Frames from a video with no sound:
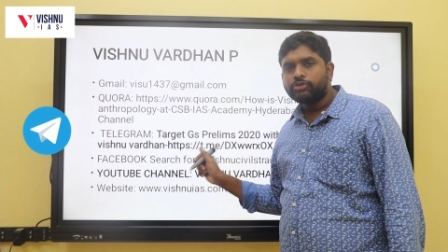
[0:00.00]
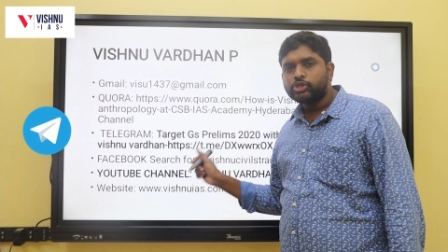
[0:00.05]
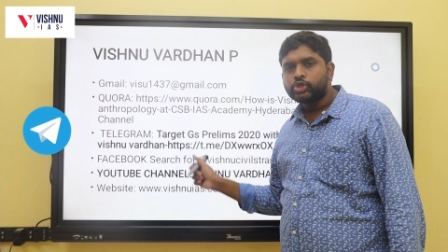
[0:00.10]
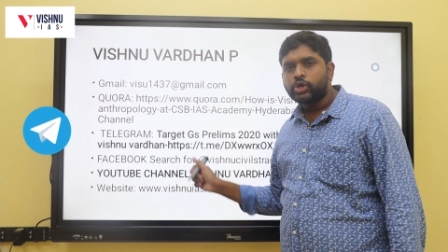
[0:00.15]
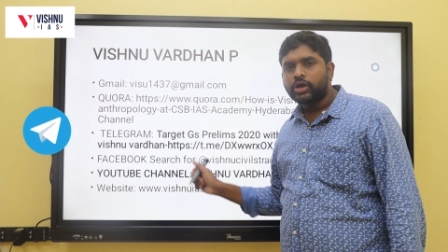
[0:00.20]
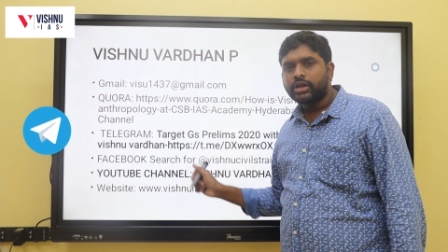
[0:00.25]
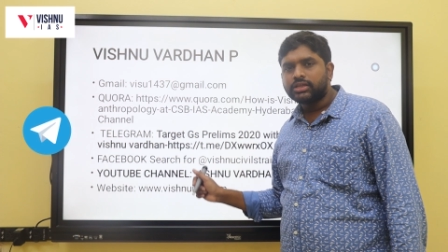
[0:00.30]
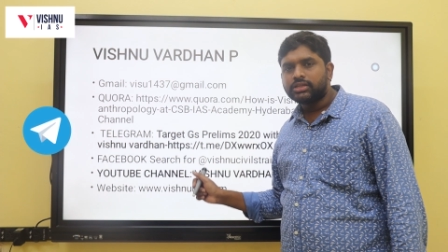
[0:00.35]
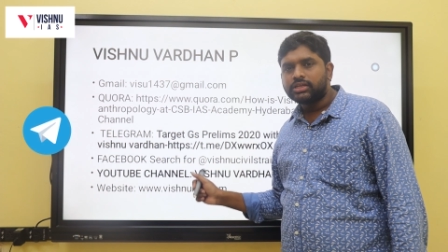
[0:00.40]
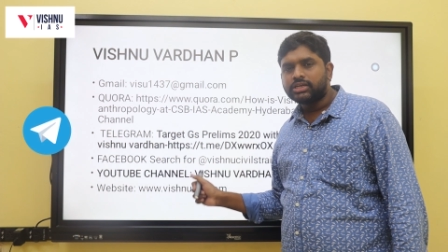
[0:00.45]
If you
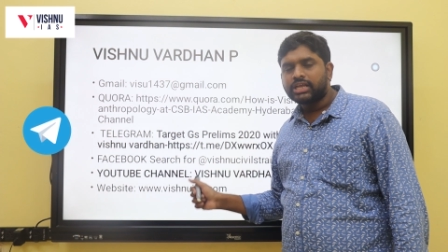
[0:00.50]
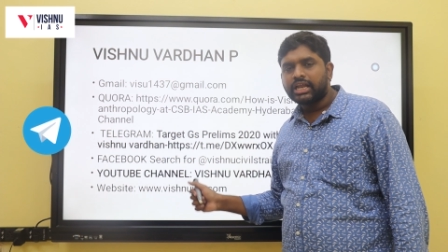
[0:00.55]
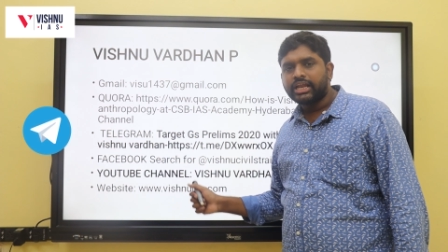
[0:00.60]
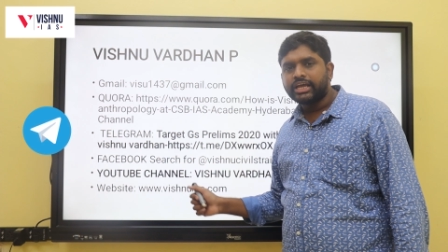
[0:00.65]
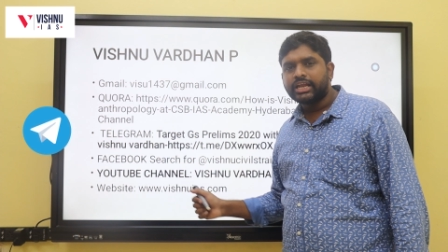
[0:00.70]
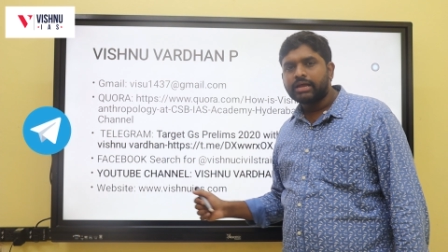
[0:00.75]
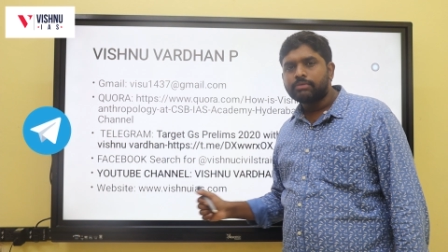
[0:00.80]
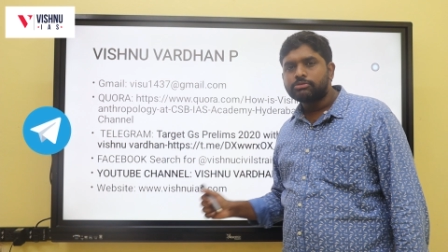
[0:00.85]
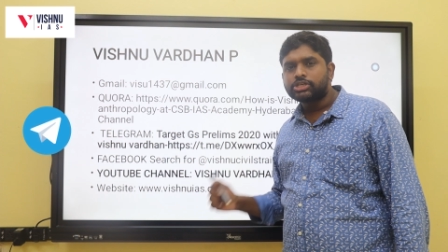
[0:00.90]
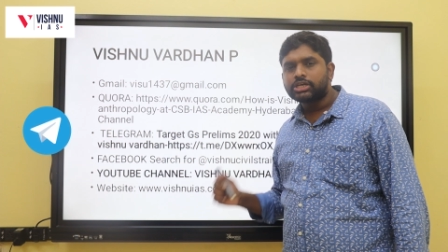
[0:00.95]
join in the
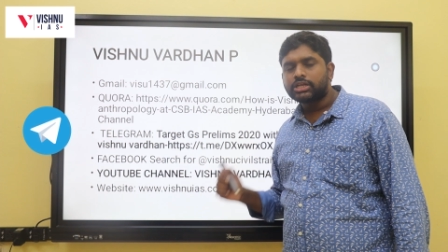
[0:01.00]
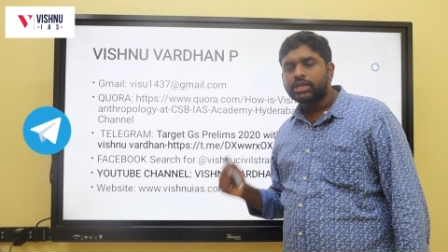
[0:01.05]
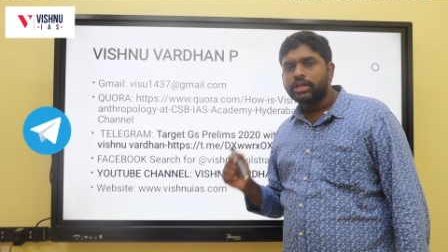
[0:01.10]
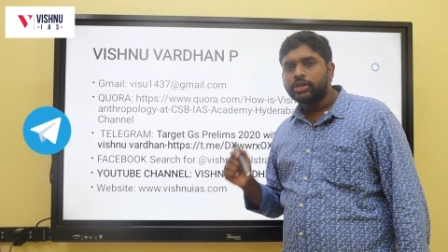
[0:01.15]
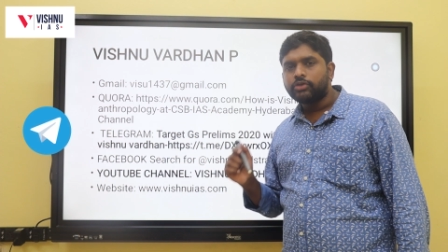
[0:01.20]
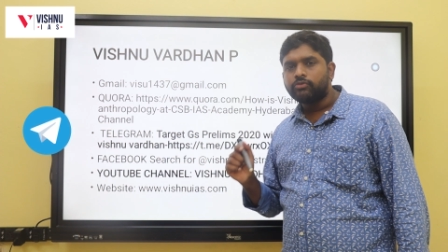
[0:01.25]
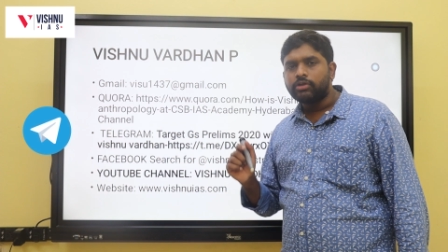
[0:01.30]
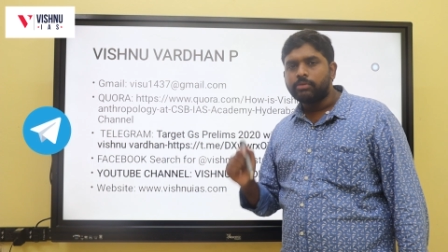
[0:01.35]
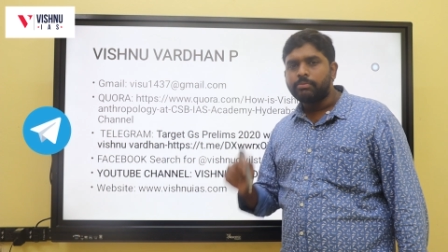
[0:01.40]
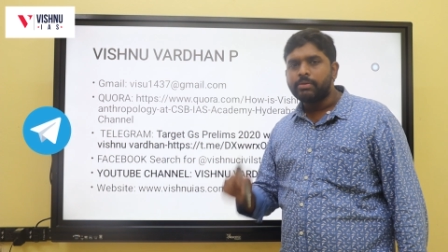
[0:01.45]
Telegram
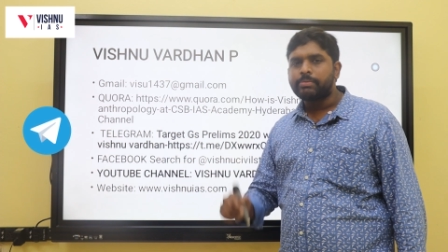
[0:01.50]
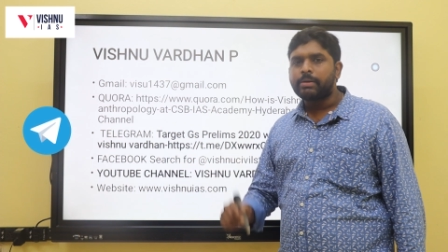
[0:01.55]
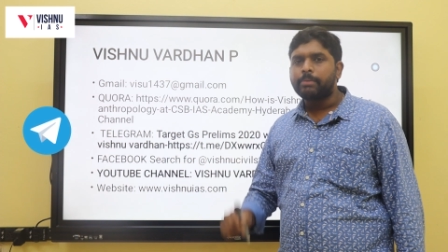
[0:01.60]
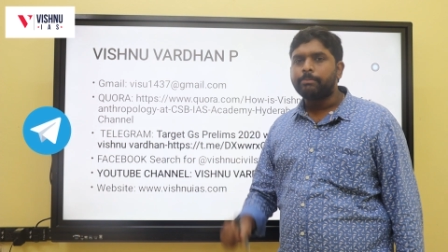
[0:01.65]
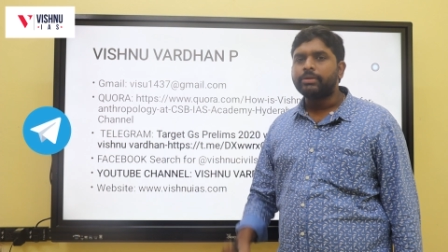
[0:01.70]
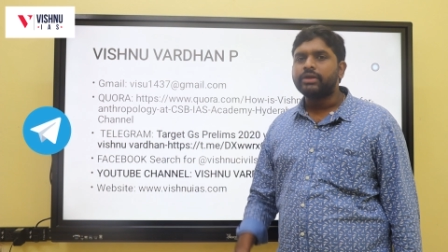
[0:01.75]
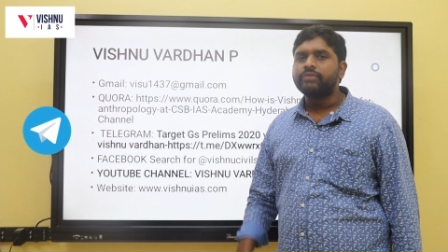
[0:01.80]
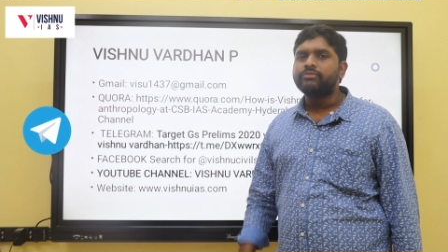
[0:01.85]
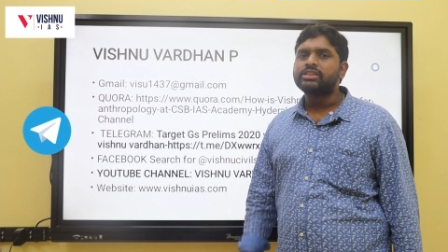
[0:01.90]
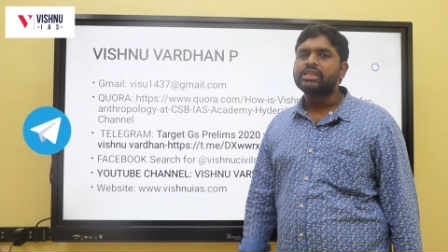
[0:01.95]
channel, you will be
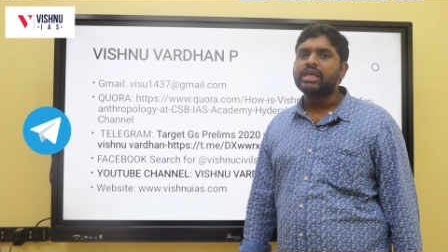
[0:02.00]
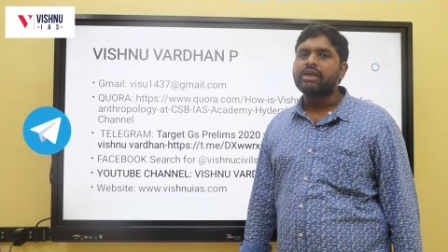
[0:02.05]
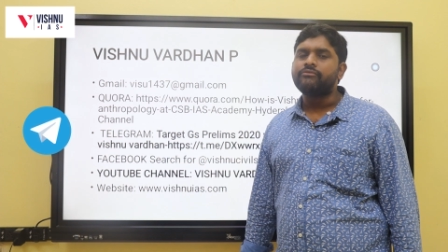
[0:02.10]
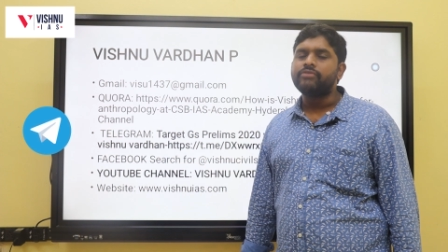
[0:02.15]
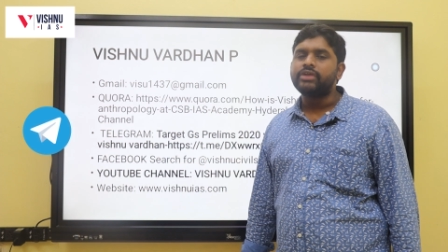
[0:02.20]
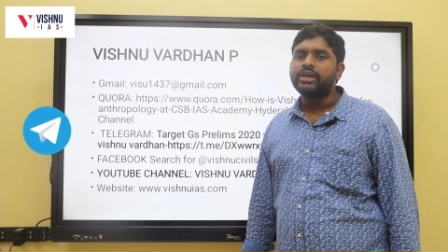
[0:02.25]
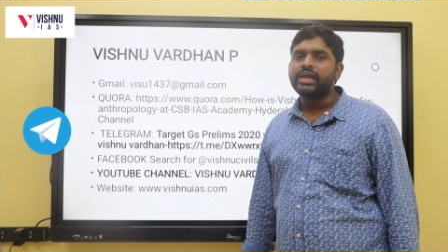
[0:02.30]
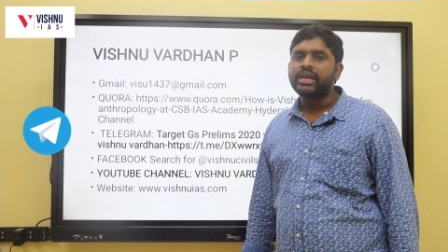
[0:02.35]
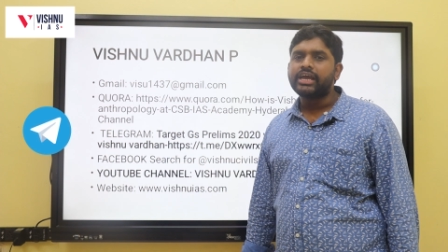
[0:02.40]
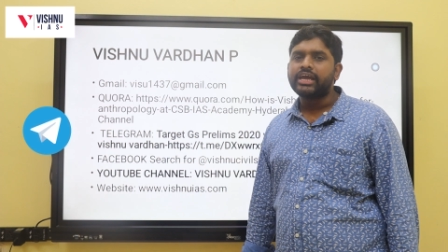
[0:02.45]
pumped with
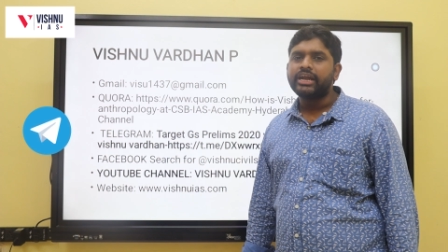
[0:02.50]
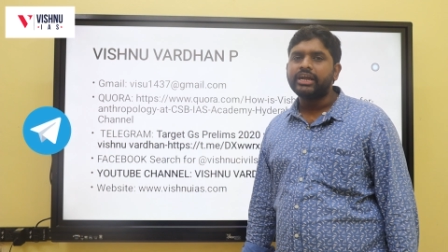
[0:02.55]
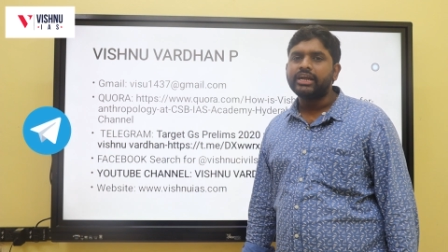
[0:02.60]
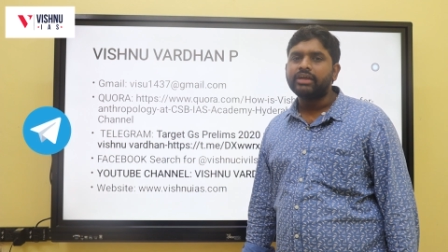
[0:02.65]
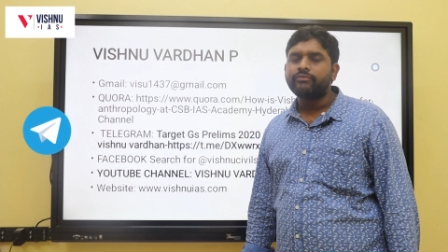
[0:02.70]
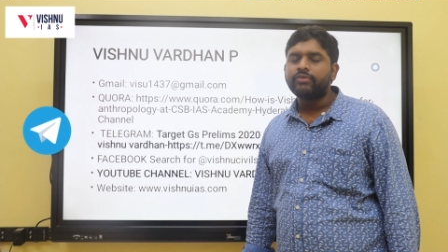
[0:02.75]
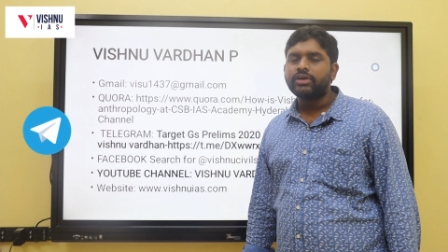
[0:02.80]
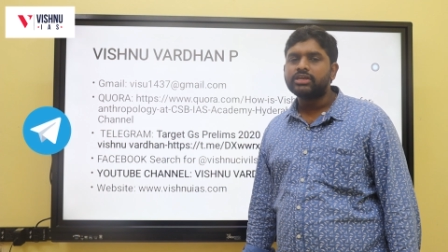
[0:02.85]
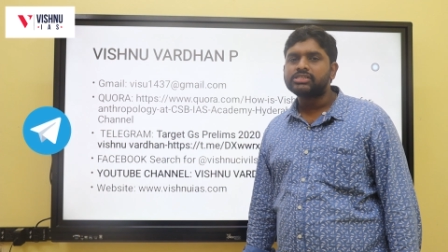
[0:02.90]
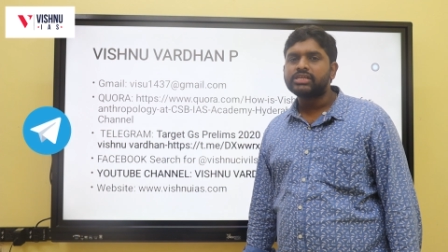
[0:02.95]
everyday
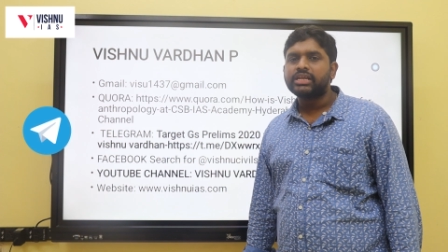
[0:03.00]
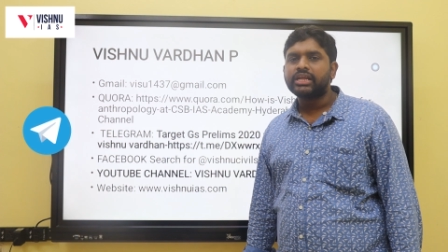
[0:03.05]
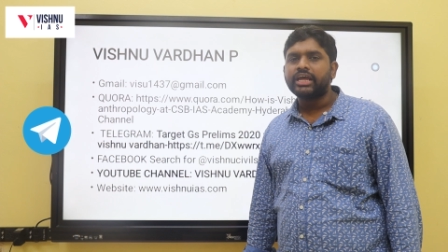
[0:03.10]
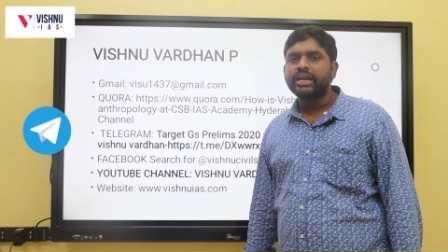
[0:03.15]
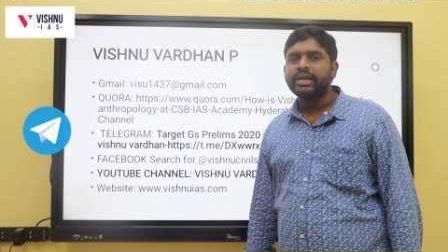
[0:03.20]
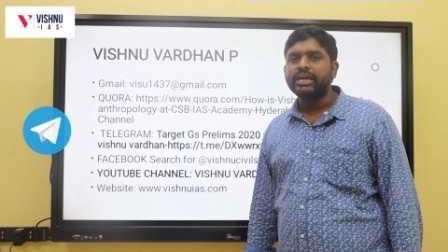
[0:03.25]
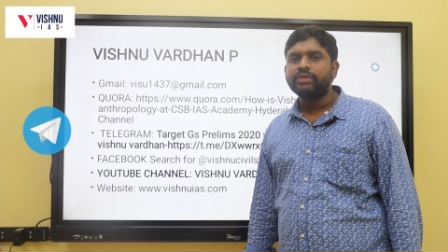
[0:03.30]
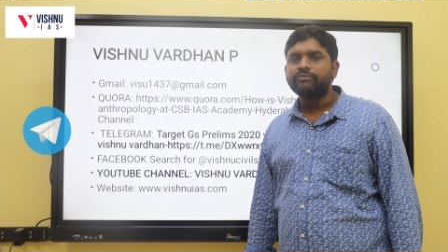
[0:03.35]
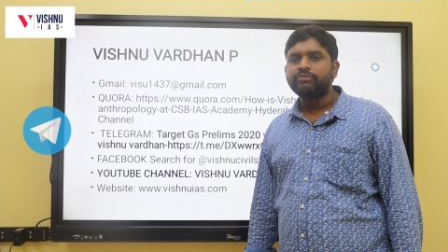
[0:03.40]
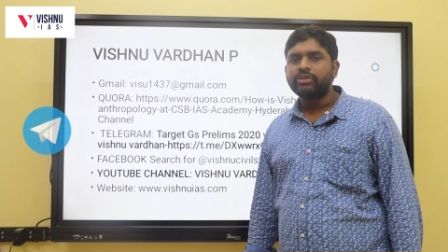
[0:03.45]
current affairs
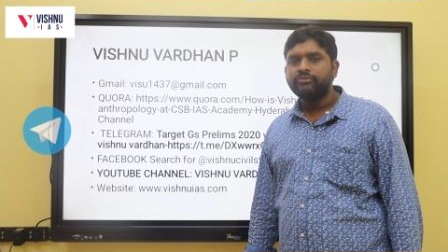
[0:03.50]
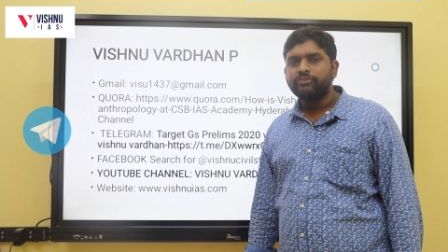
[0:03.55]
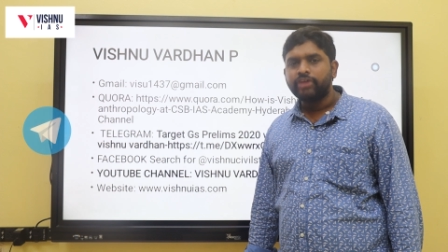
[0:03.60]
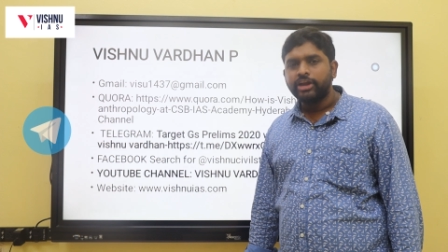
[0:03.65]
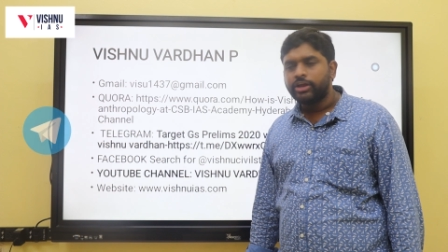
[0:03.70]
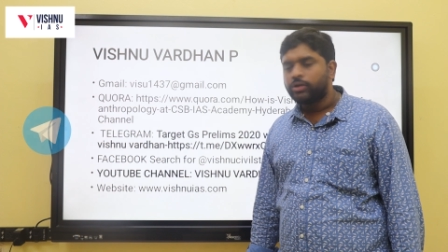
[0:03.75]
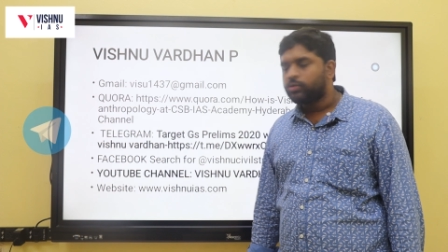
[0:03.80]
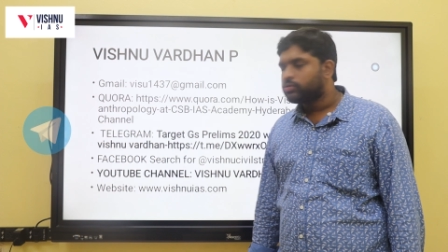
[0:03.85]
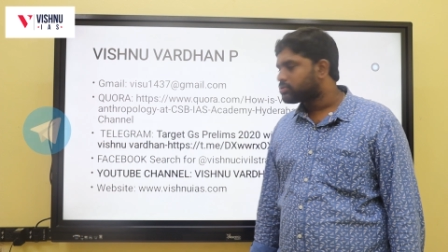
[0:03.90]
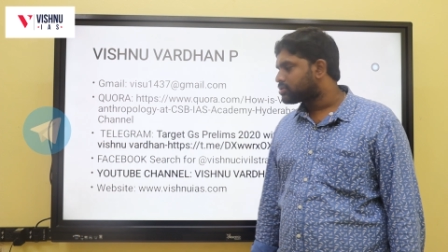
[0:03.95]
and current affair
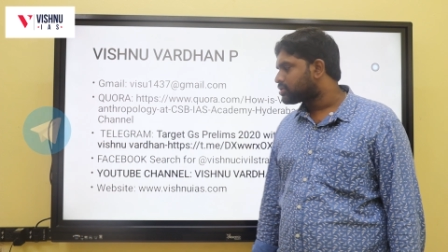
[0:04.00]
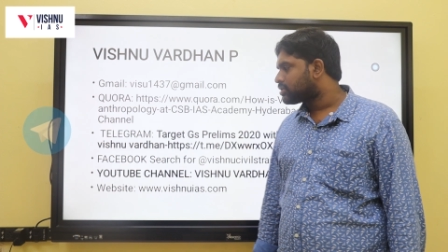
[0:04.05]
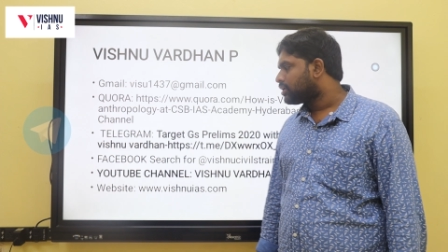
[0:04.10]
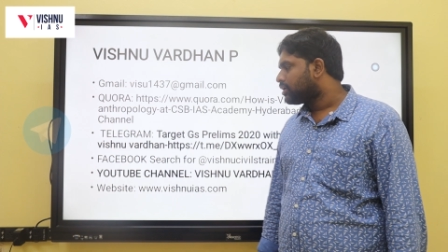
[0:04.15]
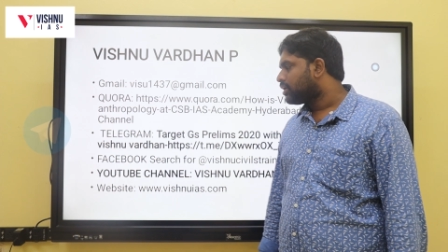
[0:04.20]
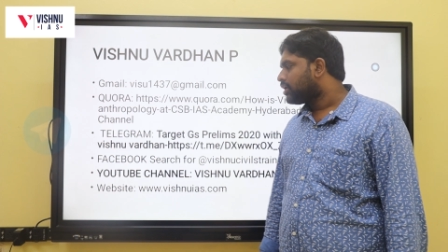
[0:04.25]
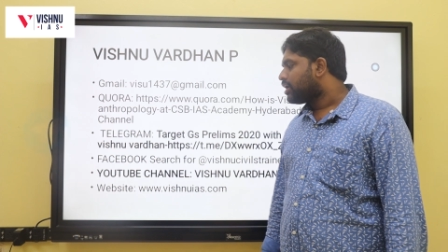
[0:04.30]
videos.